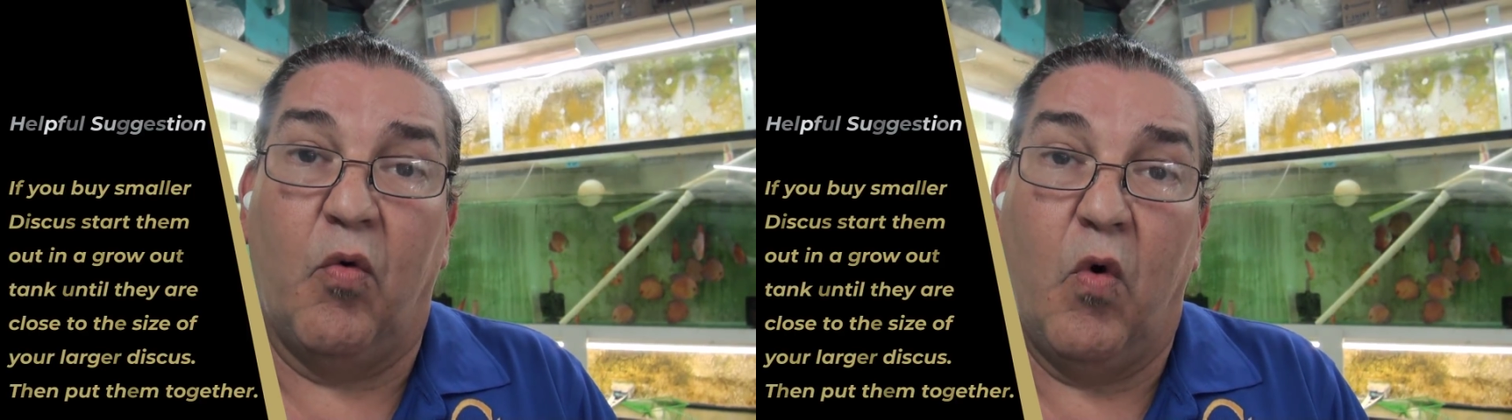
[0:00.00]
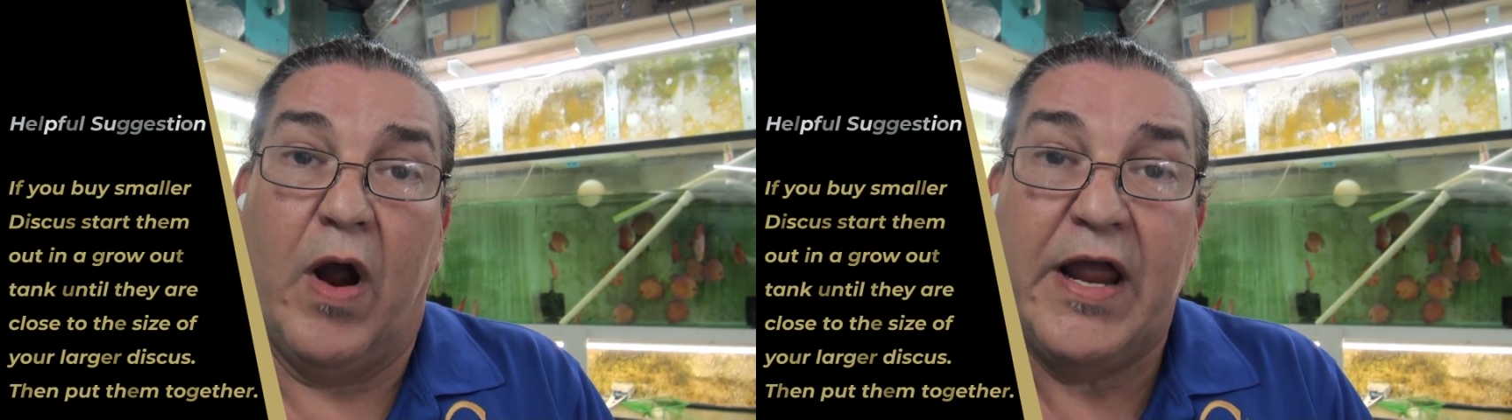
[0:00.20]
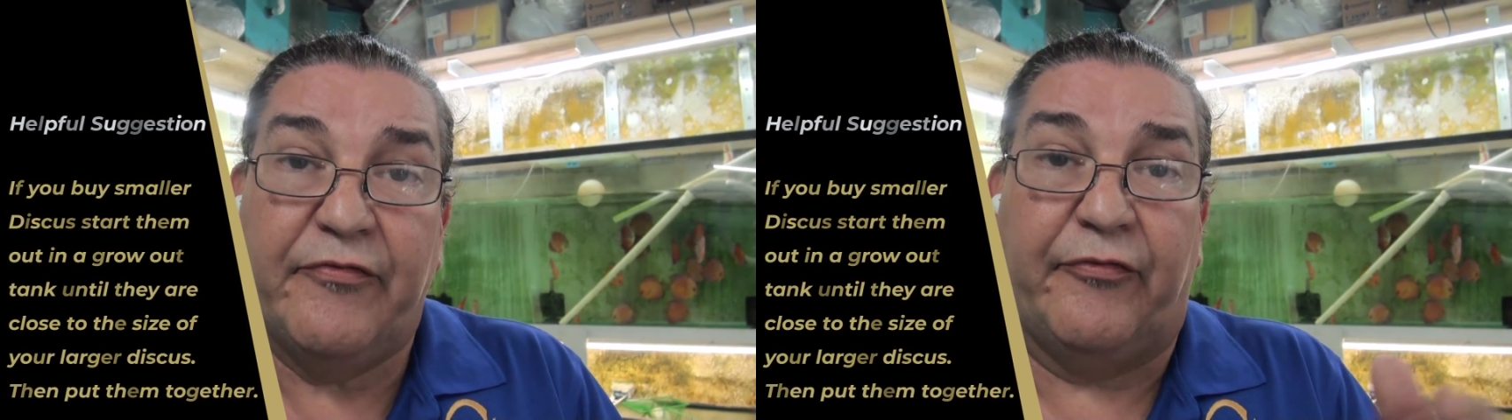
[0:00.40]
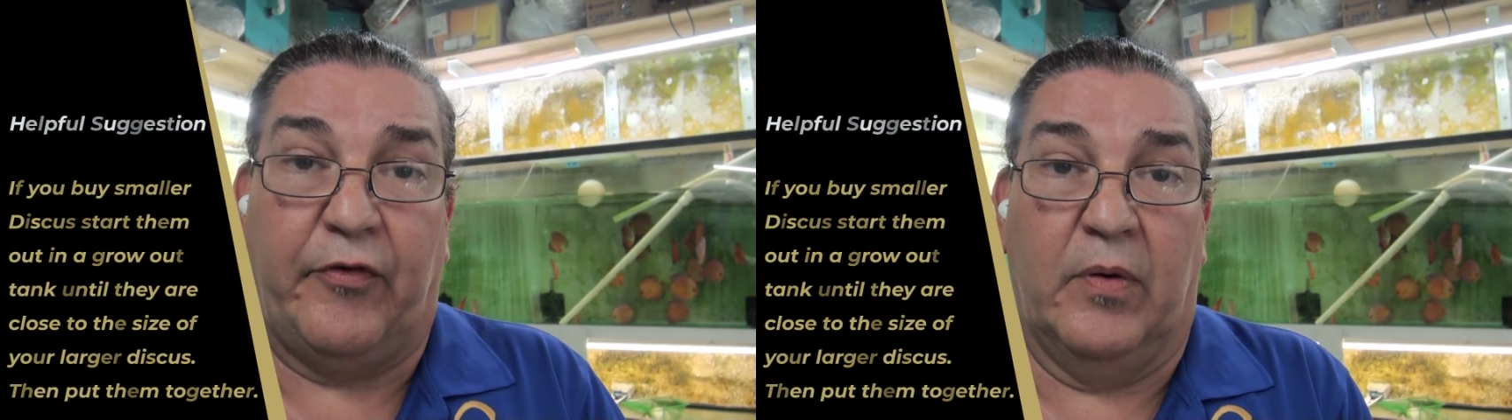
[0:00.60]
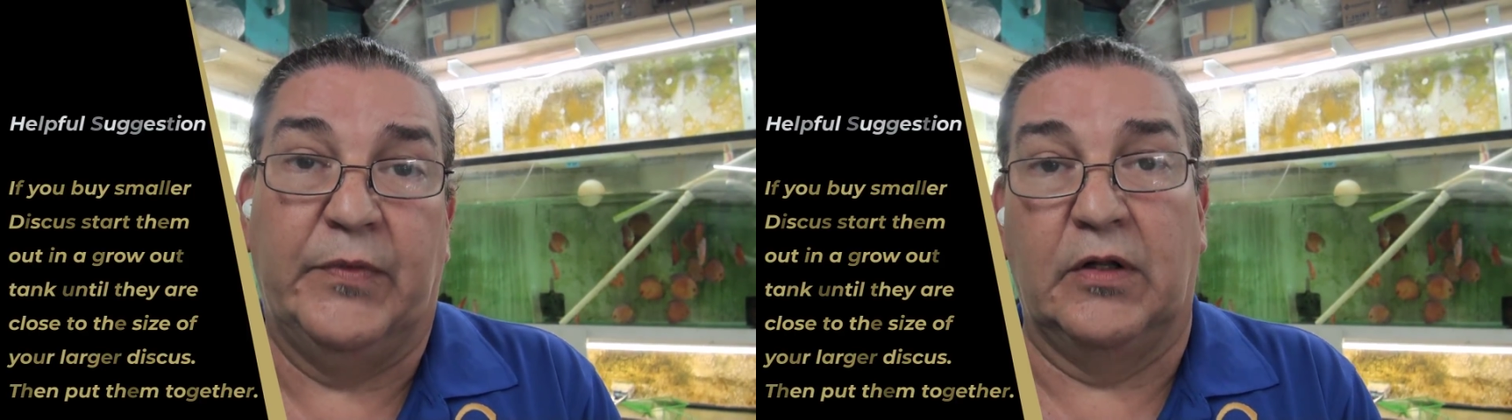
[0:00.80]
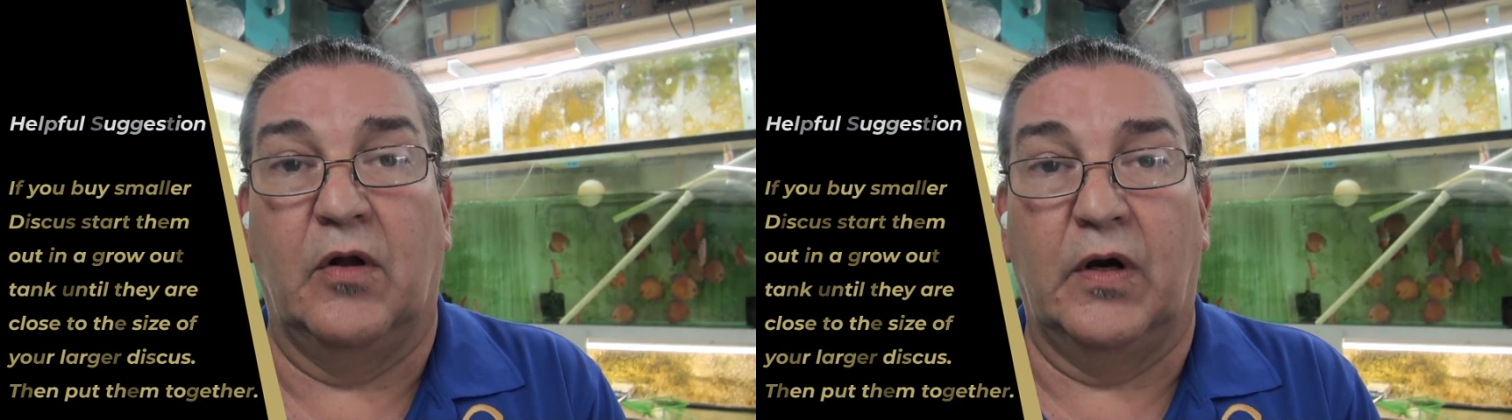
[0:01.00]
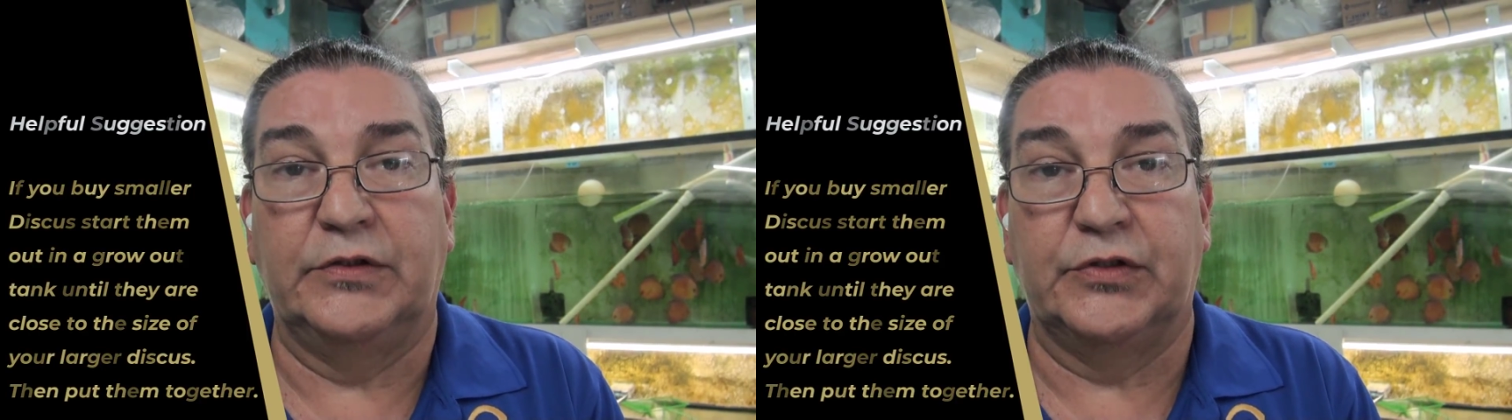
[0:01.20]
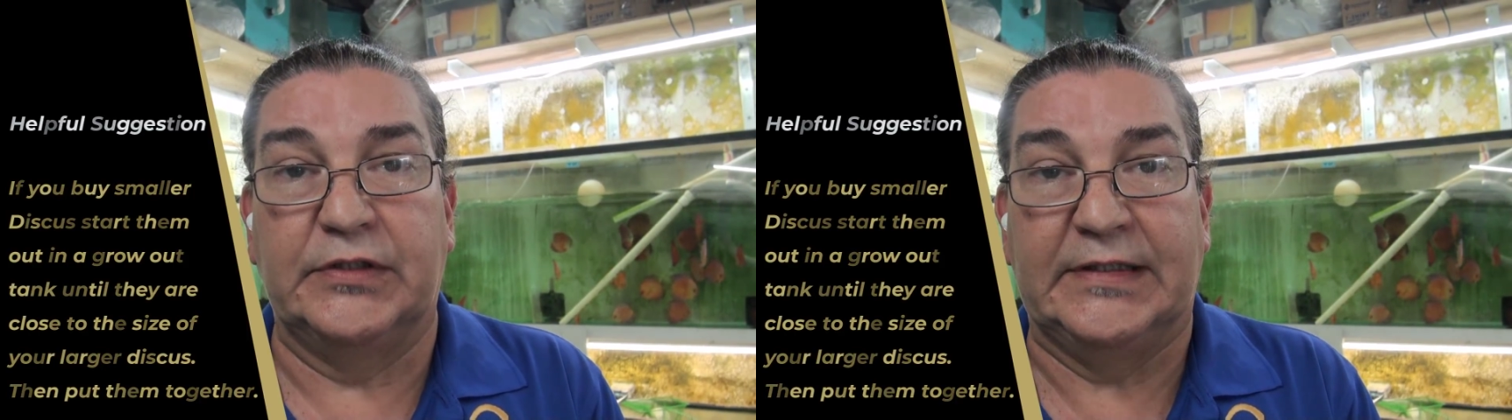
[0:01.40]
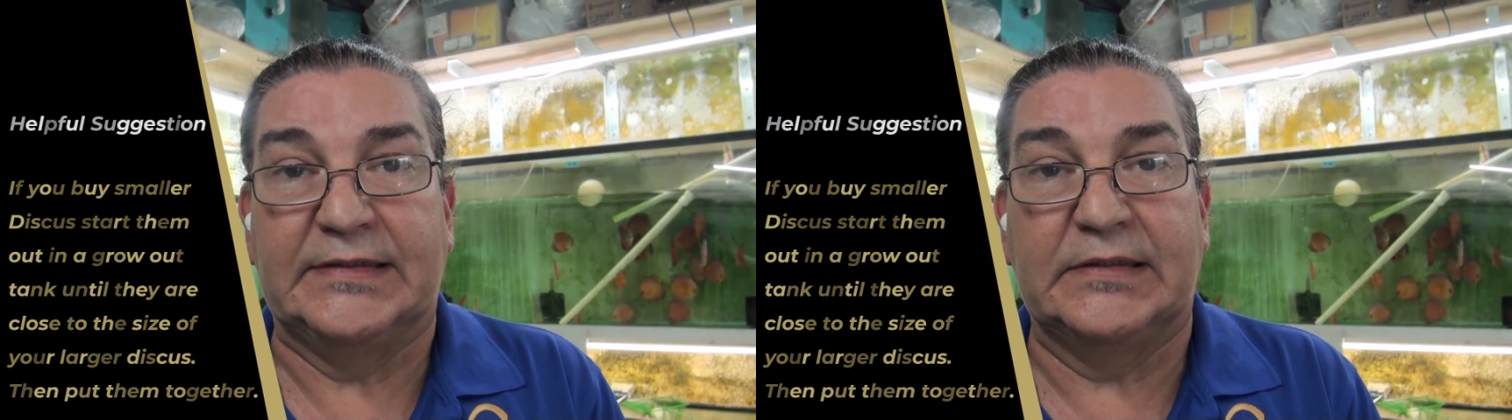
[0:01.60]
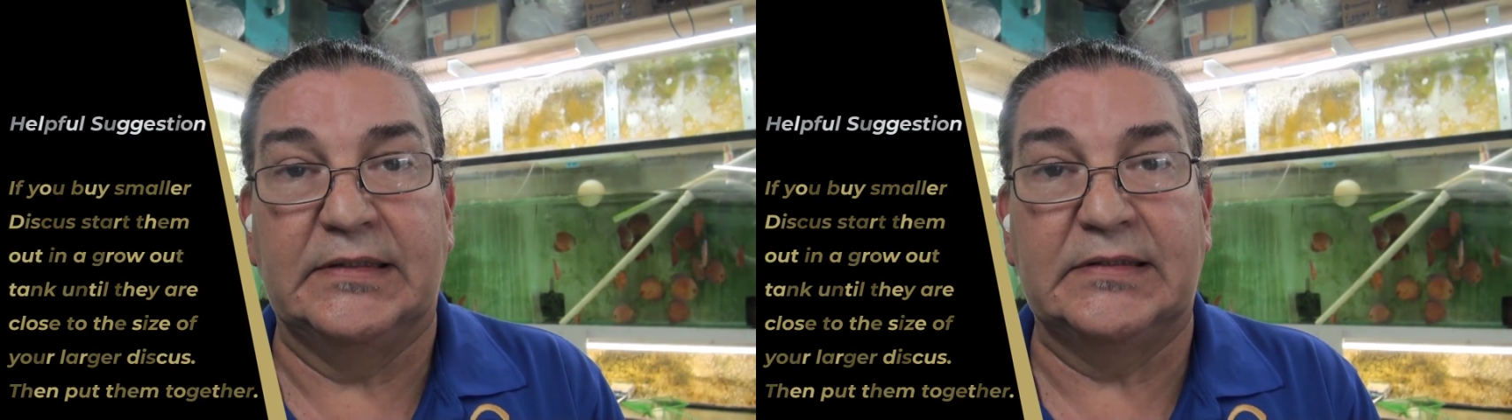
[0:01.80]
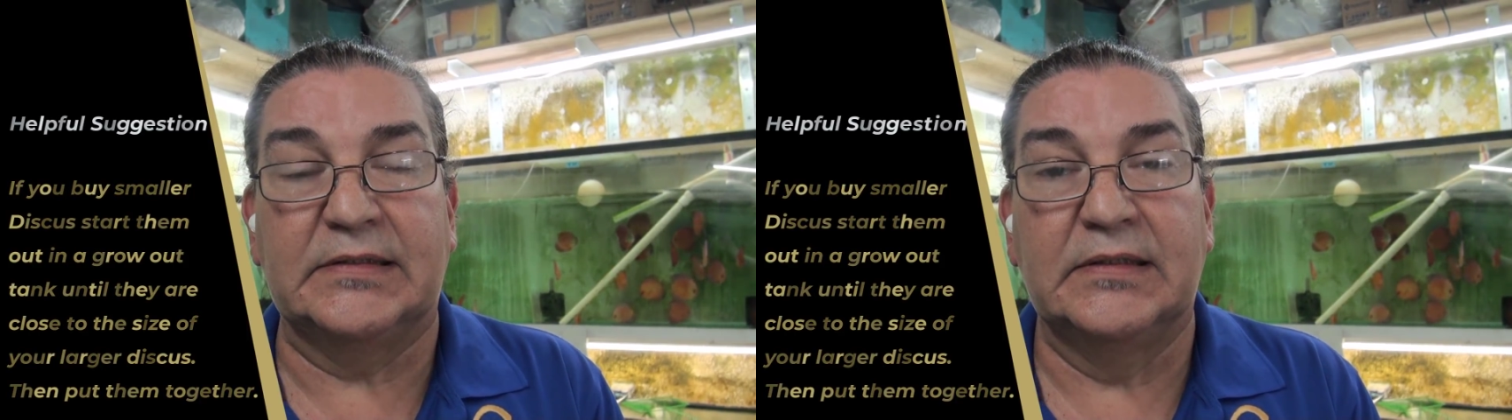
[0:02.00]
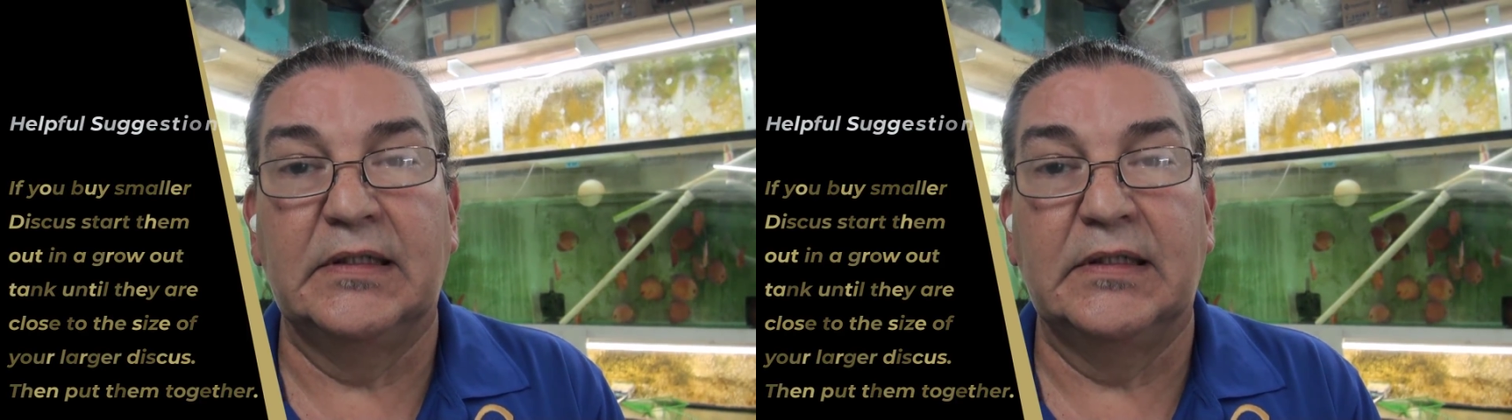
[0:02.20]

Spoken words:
away from the larger discus,